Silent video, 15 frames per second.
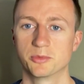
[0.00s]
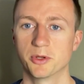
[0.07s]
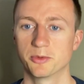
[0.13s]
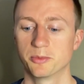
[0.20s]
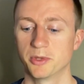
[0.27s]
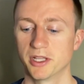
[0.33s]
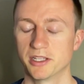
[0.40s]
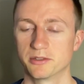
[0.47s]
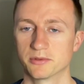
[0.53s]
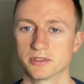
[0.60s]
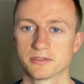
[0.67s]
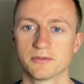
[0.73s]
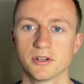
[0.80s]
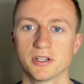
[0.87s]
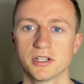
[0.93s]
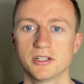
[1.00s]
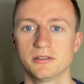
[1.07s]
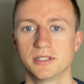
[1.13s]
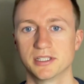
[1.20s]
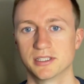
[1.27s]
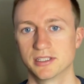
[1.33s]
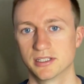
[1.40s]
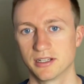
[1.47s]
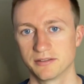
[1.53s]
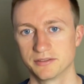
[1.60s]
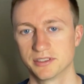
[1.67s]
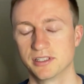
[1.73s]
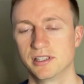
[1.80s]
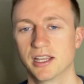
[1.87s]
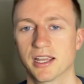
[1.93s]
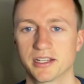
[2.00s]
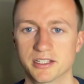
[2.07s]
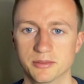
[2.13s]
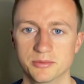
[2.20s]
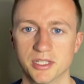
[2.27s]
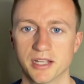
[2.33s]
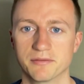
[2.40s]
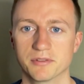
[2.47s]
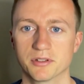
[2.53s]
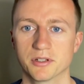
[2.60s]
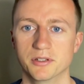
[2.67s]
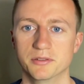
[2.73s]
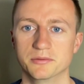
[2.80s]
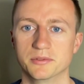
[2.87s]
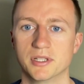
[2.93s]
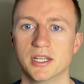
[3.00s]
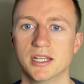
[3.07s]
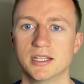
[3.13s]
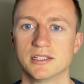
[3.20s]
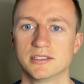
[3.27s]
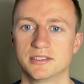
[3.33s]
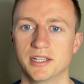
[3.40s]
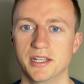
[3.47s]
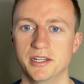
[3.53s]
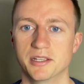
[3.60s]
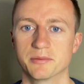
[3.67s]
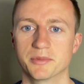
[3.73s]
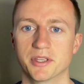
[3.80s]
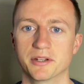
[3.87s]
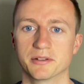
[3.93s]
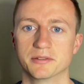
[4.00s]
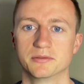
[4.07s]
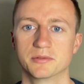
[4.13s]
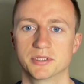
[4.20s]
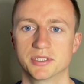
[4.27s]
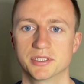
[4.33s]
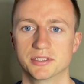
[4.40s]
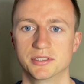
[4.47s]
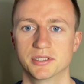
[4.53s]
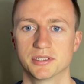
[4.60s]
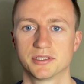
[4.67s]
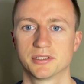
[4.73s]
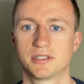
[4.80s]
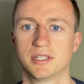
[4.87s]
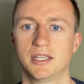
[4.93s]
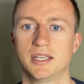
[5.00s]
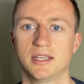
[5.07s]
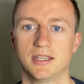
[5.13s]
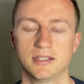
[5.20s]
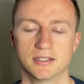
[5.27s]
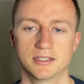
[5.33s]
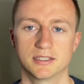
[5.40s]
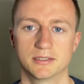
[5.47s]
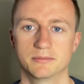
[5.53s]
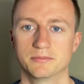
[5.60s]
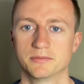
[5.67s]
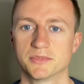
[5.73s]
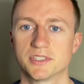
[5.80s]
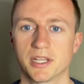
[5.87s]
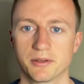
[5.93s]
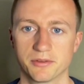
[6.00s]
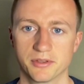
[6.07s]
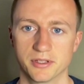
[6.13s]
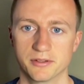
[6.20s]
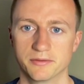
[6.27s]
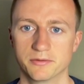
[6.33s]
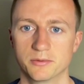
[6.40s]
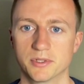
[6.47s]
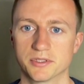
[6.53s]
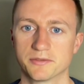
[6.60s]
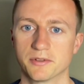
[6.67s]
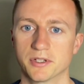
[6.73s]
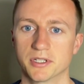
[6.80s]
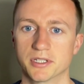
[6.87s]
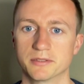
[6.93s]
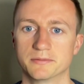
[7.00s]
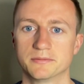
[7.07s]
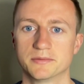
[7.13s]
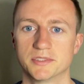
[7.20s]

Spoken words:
both play in Wells Fargo, and then obviously the iCubs have their own stadium there, which is just south of Wells Fargo.